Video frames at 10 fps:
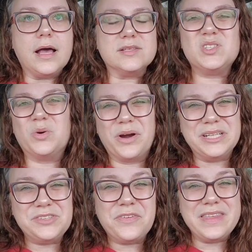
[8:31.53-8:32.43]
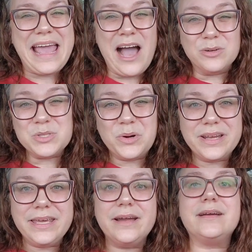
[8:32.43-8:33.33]
storage for the outdoor
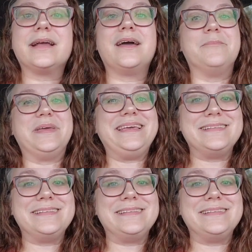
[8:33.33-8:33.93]
gear to come